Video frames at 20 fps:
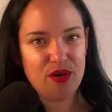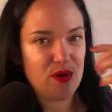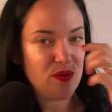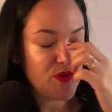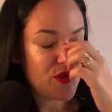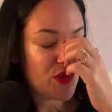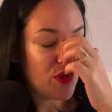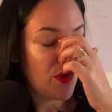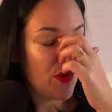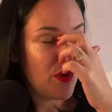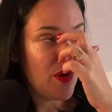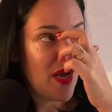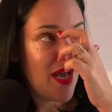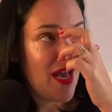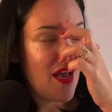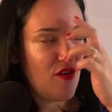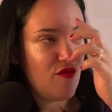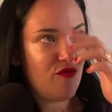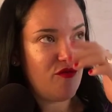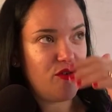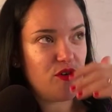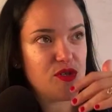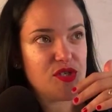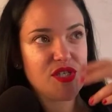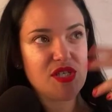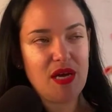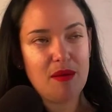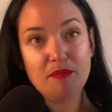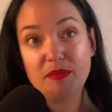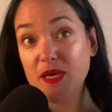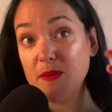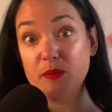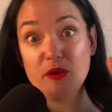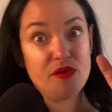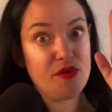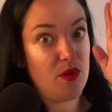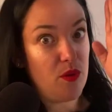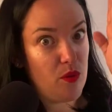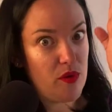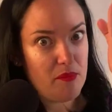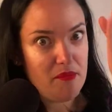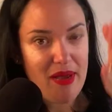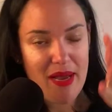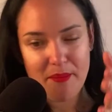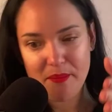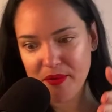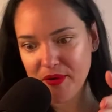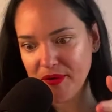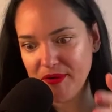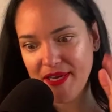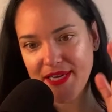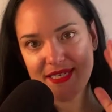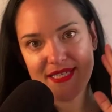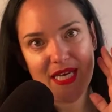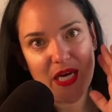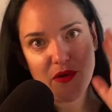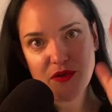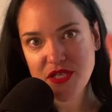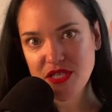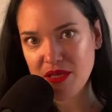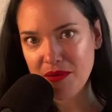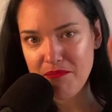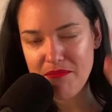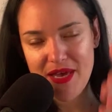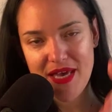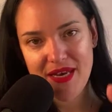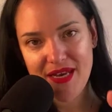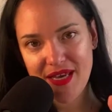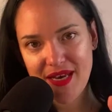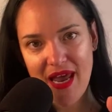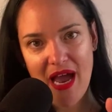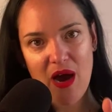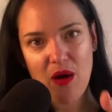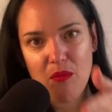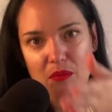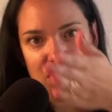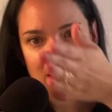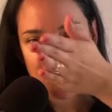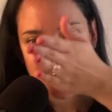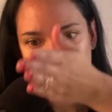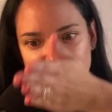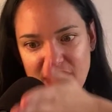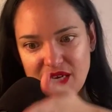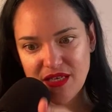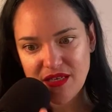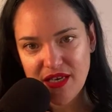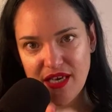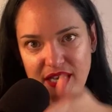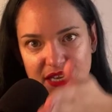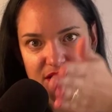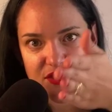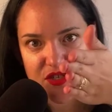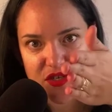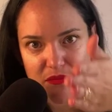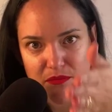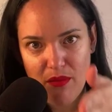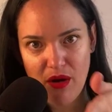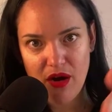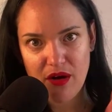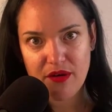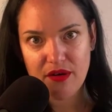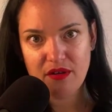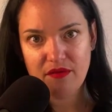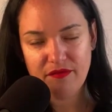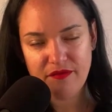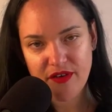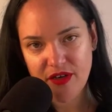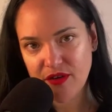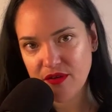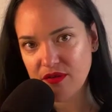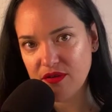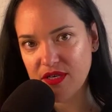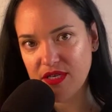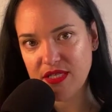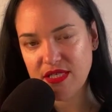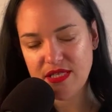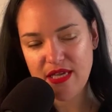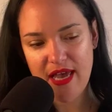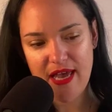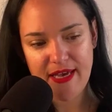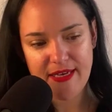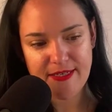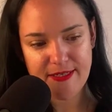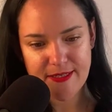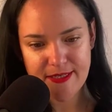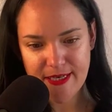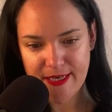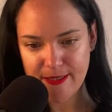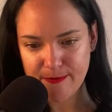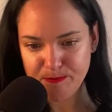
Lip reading: So for some people, they'll remember like down to the minute how much they engage in moderate and vigorous and